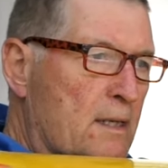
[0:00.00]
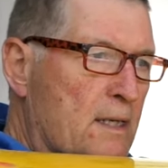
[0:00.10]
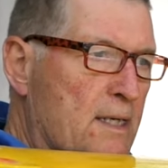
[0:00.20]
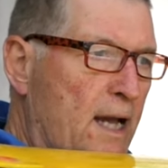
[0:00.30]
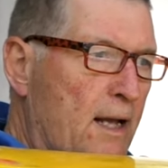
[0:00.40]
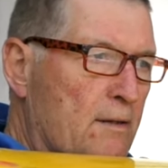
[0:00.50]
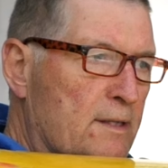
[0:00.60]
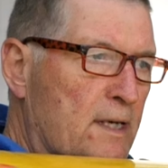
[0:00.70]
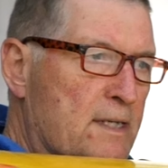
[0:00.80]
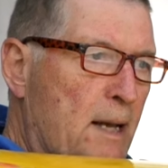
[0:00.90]
the, tail
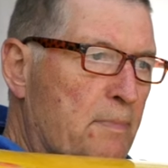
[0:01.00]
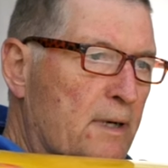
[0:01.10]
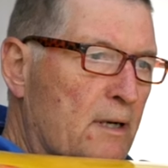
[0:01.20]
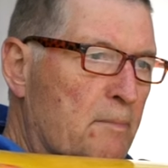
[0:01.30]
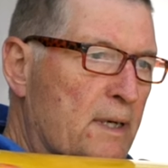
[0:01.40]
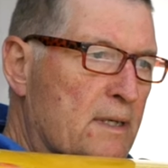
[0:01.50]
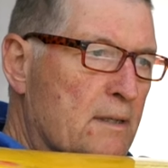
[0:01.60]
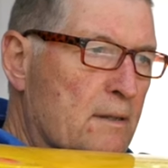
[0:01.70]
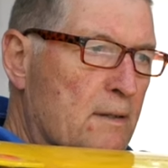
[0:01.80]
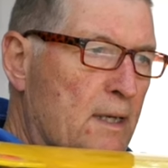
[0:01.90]
sits up a little bit
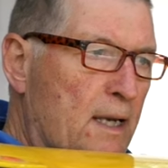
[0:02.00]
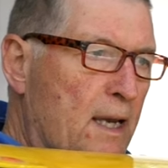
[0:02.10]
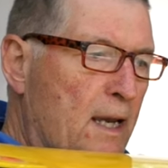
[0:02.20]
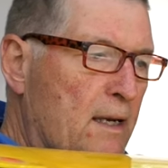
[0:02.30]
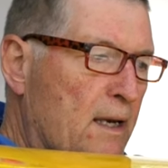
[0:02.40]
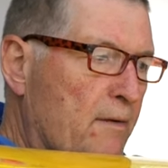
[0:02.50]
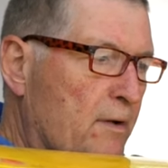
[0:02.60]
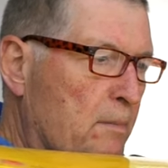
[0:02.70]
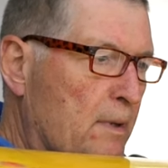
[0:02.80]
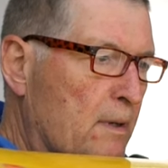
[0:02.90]
to again give
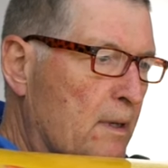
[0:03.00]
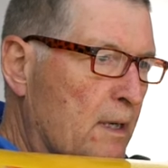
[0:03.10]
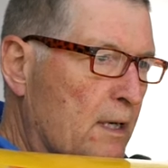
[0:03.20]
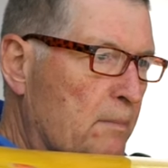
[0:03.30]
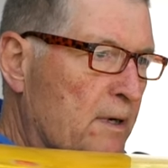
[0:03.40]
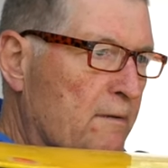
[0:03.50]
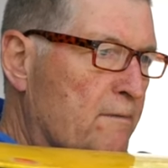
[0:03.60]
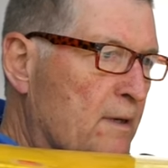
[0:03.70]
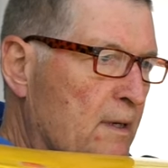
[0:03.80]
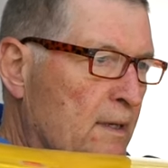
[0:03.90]
it a, bit, a little bit
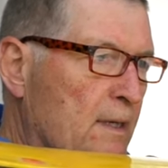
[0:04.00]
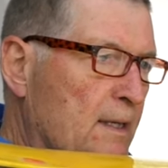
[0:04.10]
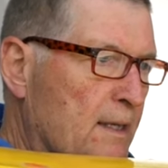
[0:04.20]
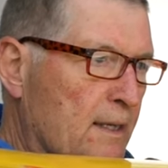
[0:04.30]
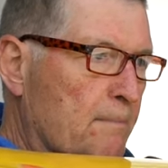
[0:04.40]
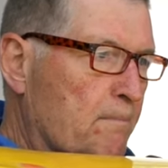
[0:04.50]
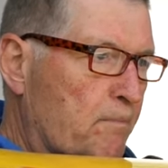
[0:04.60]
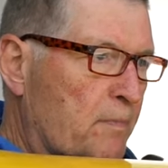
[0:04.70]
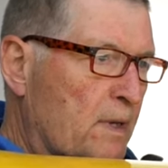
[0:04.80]
of um,